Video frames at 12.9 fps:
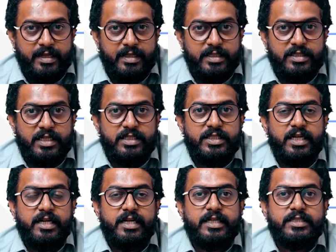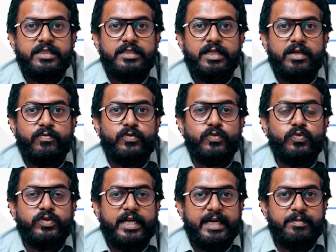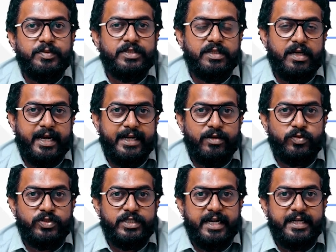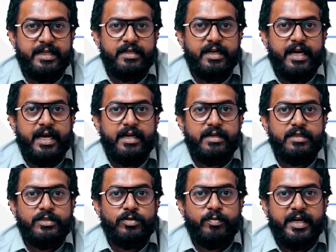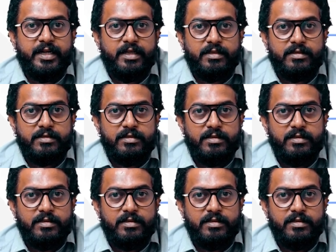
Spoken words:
The surgical reductions are of two types: hydrostatic and pneumatic.